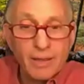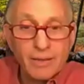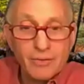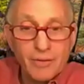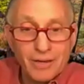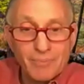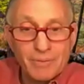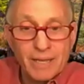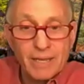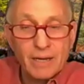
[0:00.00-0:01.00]
you end up
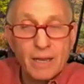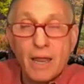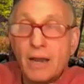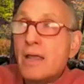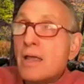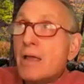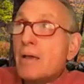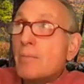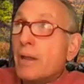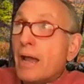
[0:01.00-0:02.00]
taking a lot.
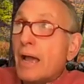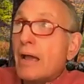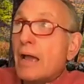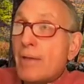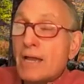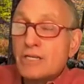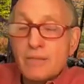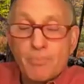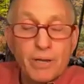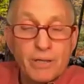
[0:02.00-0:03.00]
But I, am actually
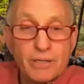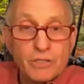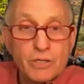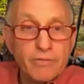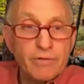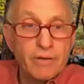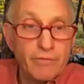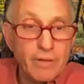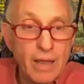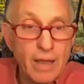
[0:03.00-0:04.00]
pretty conservative.
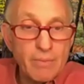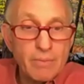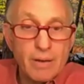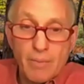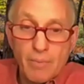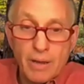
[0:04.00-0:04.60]
I, I might